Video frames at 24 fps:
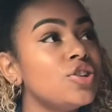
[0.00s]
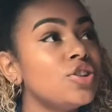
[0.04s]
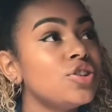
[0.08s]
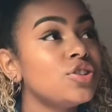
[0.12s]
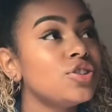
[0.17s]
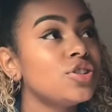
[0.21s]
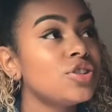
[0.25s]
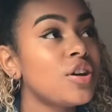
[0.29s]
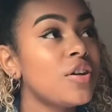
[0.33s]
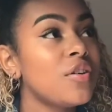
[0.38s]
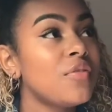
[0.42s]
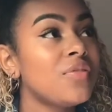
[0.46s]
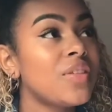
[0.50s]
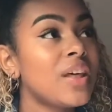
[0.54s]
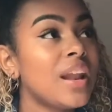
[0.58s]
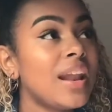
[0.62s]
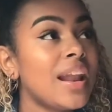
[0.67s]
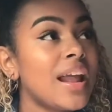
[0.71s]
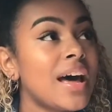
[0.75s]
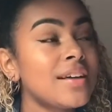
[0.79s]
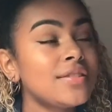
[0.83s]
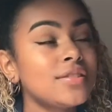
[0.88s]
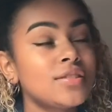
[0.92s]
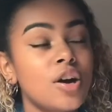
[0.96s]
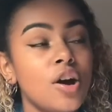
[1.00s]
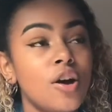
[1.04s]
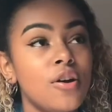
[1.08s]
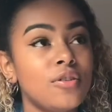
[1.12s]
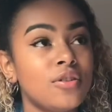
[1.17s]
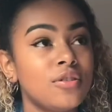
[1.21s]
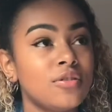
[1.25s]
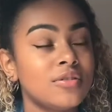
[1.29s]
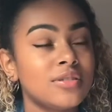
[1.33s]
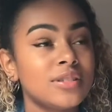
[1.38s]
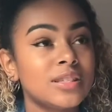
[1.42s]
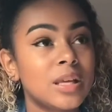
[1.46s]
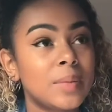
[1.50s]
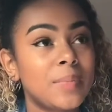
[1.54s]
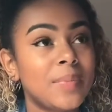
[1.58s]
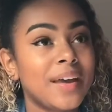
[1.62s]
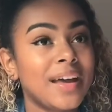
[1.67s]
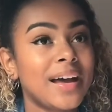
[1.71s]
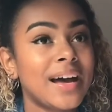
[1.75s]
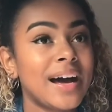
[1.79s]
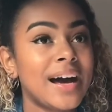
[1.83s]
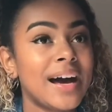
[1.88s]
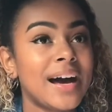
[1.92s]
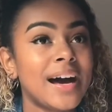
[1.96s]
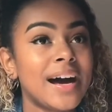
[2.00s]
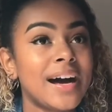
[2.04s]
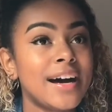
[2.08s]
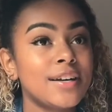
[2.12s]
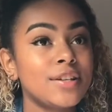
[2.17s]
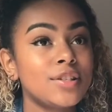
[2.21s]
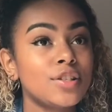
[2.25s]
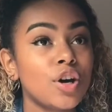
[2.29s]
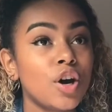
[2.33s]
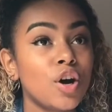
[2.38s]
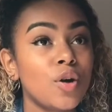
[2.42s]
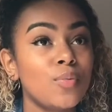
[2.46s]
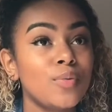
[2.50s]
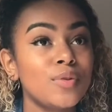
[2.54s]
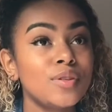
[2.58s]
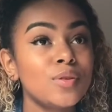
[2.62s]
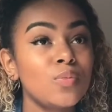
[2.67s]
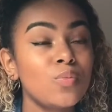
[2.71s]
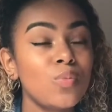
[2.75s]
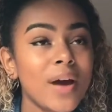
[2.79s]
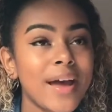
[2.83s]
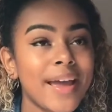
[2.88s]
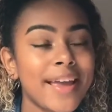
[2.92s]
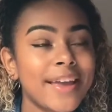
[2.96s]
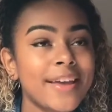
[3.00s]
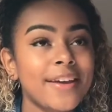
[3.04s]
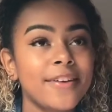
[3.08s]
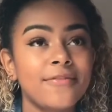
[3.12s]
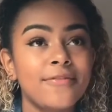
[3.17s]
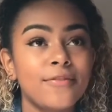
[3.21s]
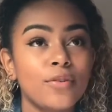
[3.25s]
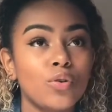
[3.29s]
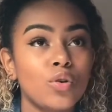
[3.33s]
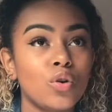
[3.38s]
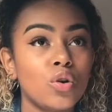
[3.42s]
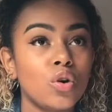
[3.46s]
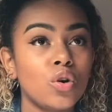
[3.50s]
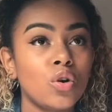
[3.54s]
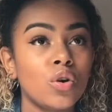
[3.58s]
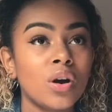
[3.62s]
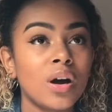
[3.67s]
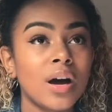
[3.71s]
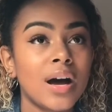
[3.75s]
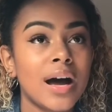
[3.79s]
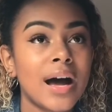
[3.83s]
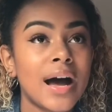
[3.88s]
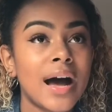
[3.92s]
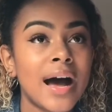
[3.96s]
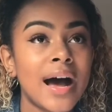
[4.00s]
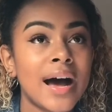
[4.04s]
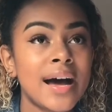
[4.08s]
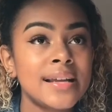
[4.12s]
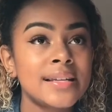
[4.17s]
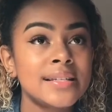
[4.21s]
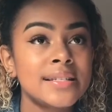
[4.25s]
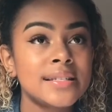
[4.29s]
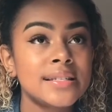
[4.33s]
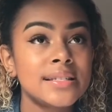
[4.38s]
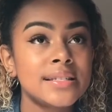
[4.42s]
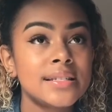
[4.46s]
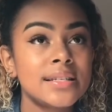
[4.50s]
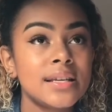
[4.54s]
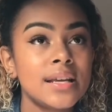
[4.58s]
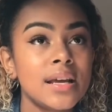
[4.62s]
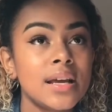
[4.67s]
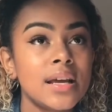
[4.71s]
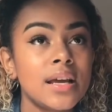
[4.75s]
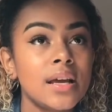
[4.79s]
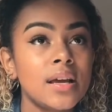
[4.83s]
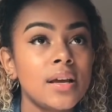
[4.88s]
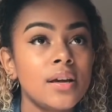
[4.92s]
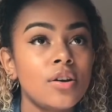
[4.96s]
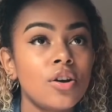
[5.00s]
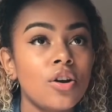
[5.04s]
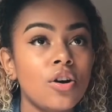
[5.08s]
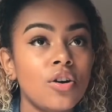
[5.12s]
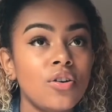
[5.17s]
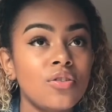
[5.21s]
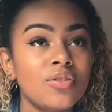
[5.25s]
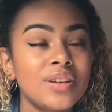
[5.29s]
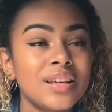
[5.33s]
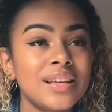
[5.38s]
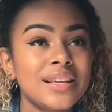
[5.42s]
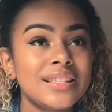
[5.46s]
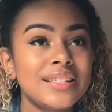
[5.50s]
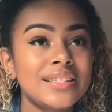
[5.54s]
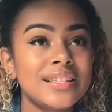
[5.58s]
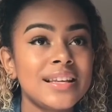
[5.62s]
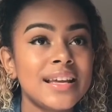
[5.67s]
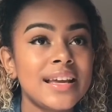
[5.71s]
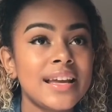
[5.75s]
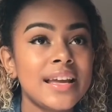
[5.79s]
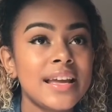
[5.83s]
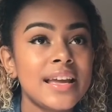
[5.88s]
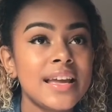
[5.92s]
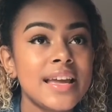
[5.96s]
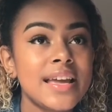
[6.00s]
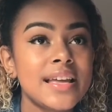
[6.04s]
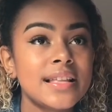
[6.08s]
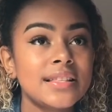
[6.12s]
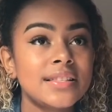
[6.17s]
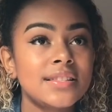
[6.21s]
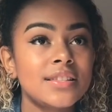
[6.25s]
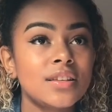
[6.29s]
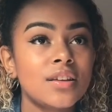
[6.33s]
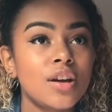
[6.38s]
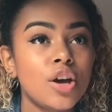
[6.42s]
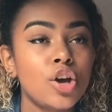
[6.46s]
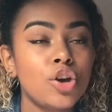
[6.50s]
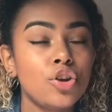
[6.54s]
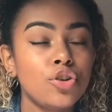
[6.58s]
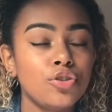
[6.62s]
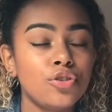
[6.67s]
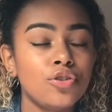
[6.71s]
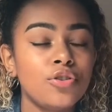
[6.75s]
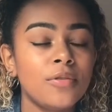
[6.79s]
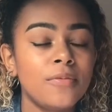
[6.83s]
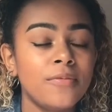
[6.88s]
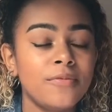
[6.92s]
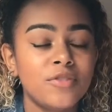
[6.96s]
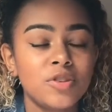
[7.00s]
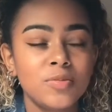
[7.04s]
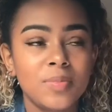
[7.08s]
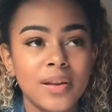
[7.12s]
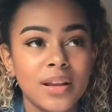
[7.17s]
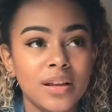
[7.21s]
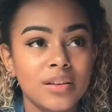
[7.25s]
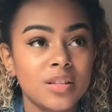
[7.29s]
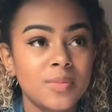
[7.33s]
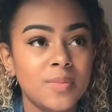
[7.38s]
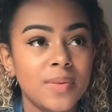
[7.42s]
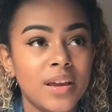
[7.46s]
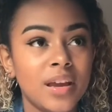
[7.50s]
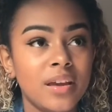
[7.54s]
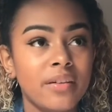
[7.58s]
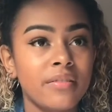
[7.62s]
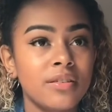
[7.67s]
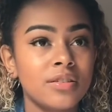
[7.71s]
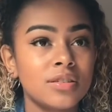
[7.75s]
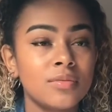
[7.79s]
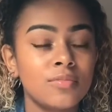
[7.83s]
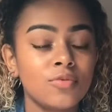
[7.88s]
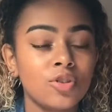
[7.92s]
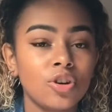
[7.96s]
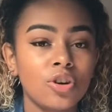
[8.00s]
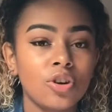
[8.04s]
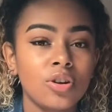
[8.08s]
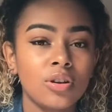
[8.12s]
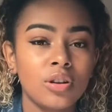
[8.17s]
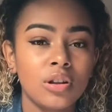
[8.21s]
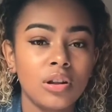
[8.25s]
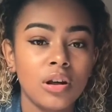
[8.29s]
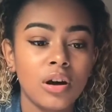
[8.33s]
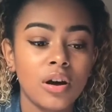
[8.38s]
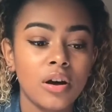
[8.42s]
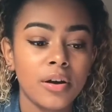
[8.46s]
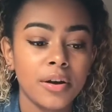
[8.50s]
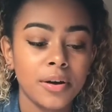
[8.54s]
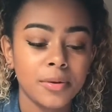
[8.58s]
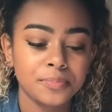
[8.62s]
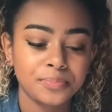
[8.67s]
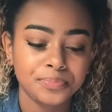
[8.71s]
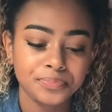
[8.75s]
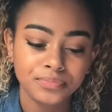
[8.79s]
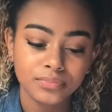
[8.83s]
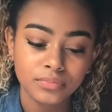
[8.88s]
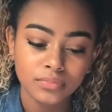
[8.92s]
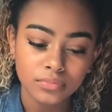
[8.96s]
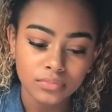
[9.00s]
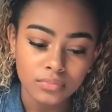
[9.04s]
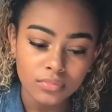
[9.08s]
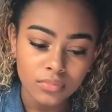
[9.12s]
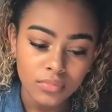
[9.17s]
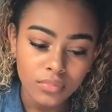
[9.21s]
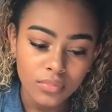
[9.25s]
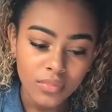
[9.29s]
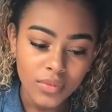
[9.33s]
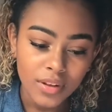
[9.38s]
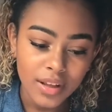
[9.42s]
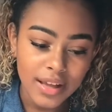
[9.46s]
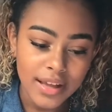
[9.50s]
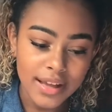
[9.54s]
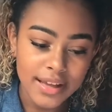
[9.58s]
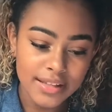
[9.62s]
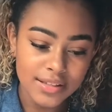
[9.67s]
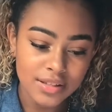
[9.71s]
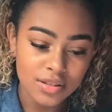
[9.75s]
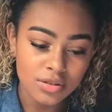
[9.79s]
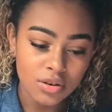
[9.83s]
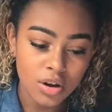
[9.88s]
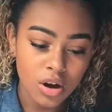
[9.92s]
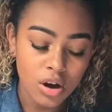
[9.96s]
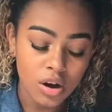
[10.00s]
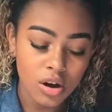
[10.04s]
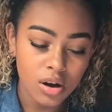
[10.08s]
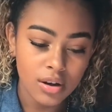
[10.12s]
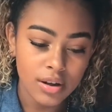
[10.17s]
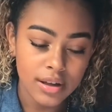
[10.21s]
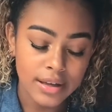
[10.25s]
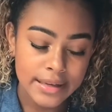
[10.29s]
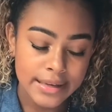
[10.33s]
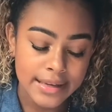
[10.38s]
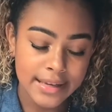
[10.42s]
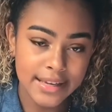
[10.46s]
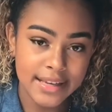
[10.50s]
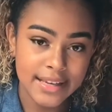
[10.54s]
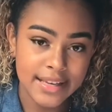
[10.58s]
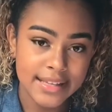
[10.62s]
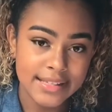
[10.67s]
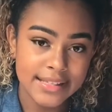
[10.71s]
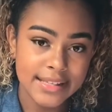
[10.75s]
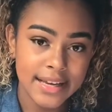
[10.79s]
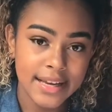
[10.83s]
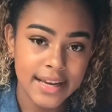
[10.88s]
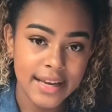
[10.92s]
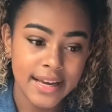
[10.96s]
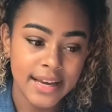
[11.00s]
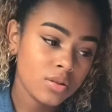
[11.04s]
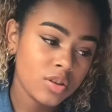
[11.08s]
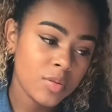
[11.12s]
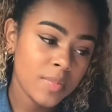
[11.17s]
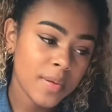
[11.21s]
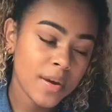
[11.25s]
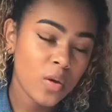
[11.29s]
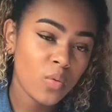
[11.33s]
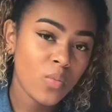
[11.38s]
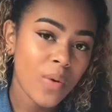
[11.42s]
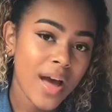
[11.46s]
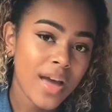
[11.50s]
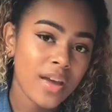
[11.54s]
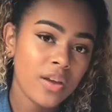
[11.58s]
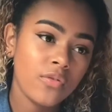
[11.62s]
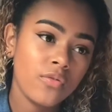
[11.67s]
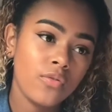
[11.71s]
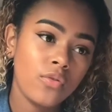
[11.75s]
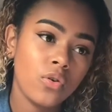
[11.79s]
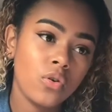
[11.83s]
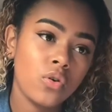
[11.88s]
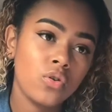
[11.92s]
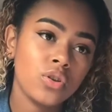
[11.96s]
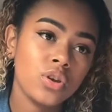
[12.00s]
So the last colonoscopy I had, I was awake for, and honestly, it's an uncomfortable experience, I'm not going to lie. It's not easy to be awake for.